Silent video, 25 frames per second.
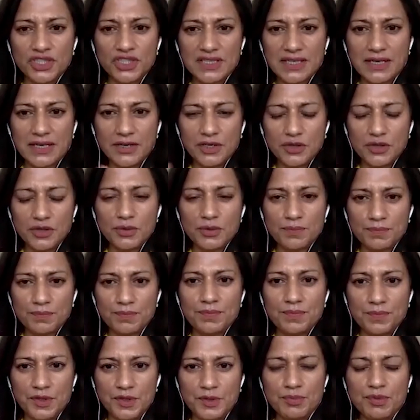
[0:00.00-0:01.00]
is how you
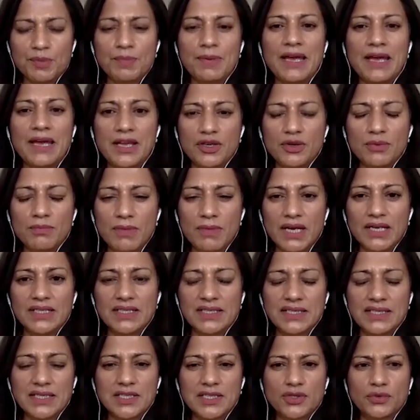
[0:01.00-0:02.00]
prepare your
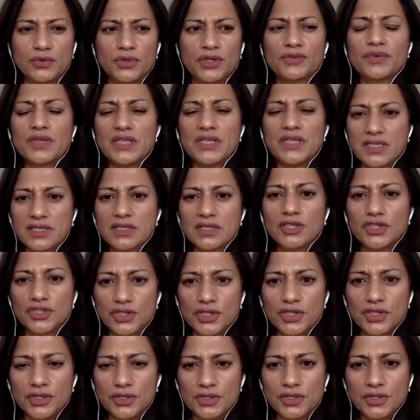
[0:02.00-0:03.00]
mindset, or the research
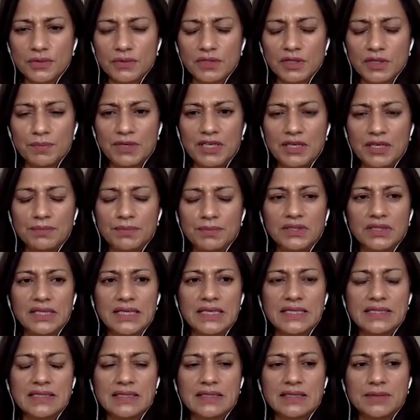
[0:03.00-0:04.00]
that you do with people,
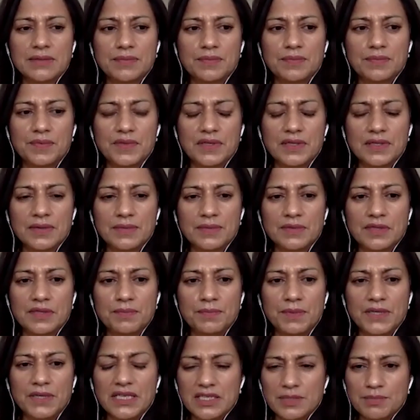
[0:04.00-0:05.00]
is the
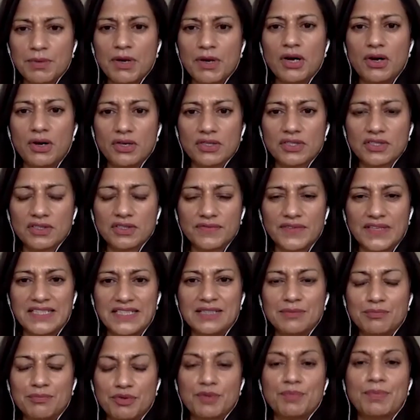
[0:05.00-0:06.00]
biggest part of
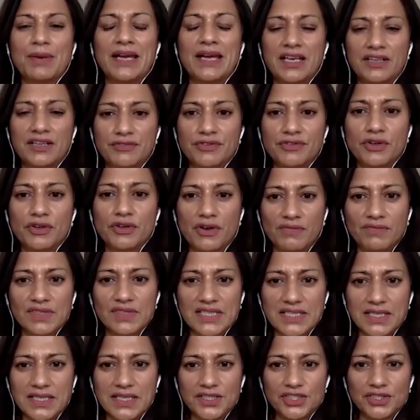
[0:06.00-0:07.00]
getting prepared for a
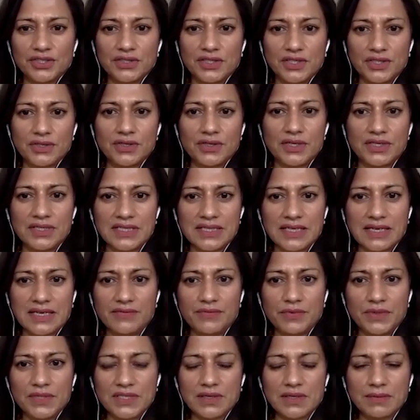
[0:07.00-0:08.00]
conversation that you're going to have
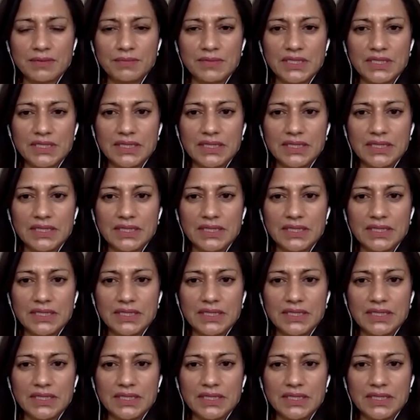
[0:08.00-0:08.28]
with somebody.